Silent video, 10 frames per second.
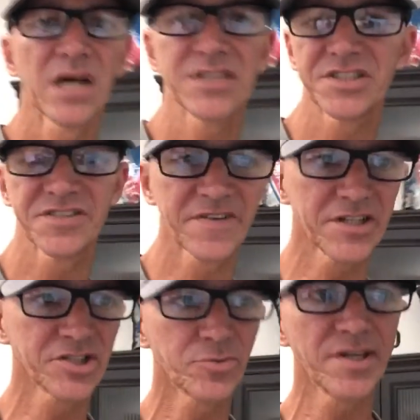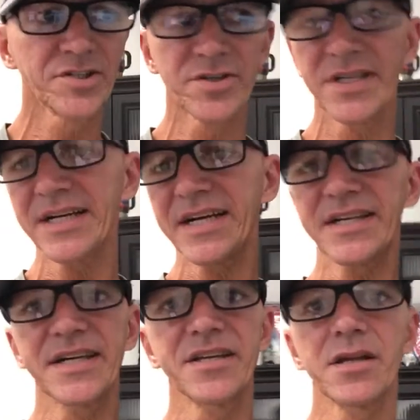I just finished rendering. I got
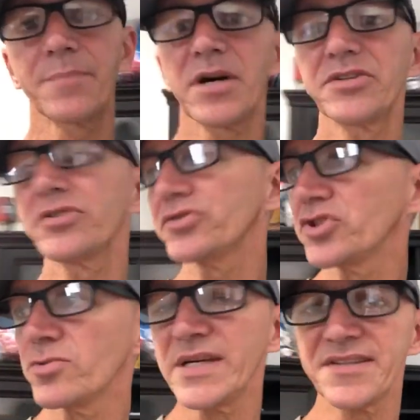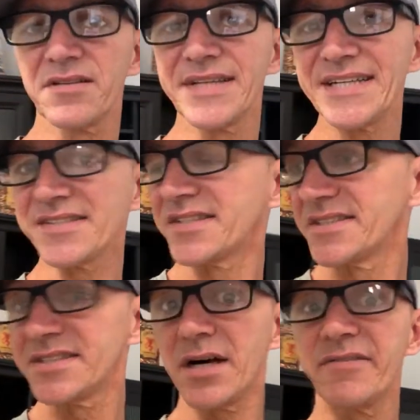to get it up on YouTube, get the links and
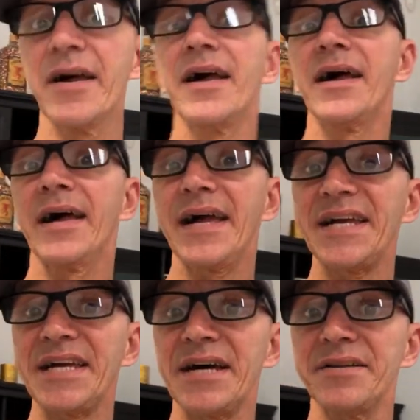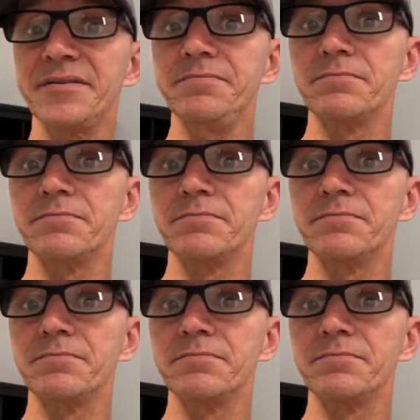stuff. And,